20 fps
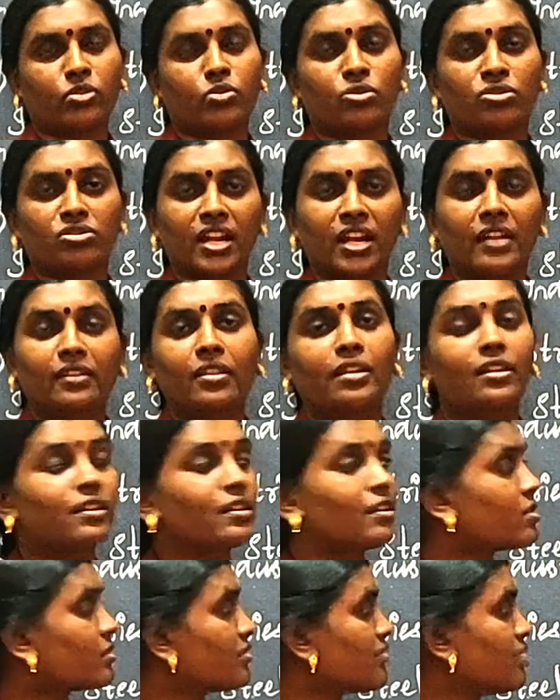To start the
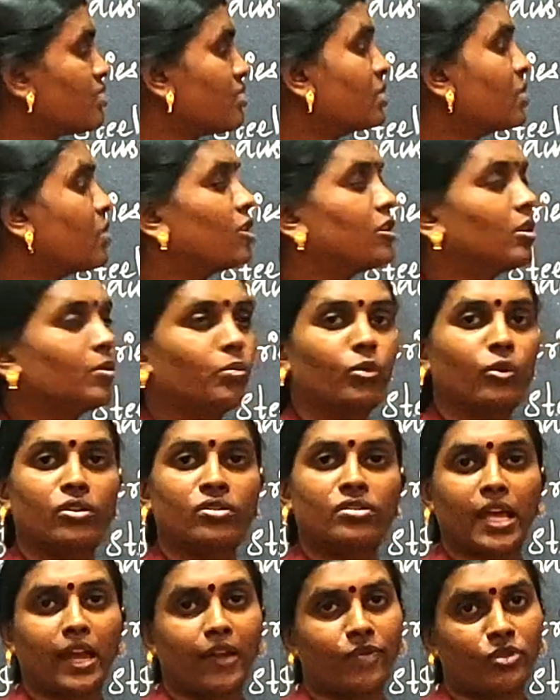industries, these are the
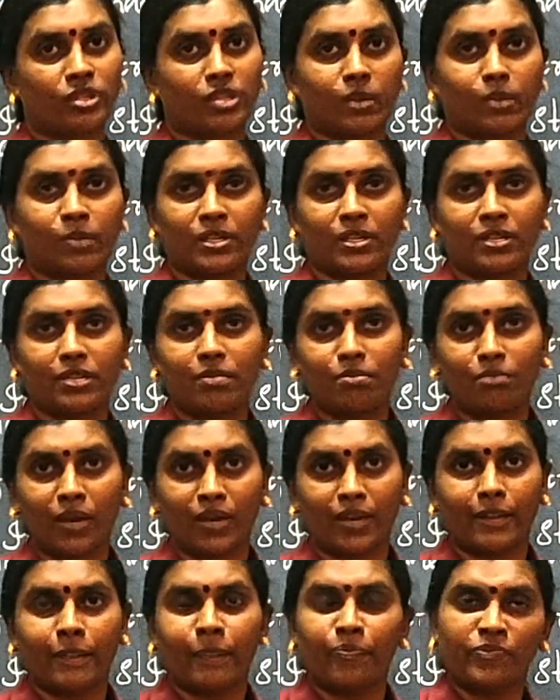points I have to keep it in the
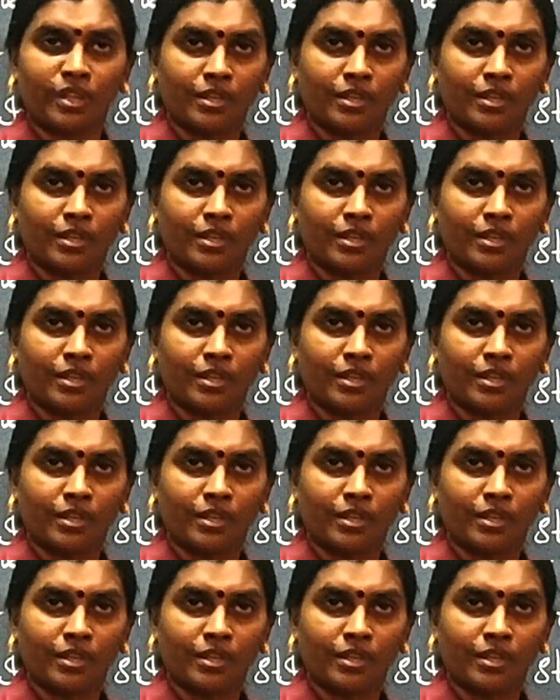mind.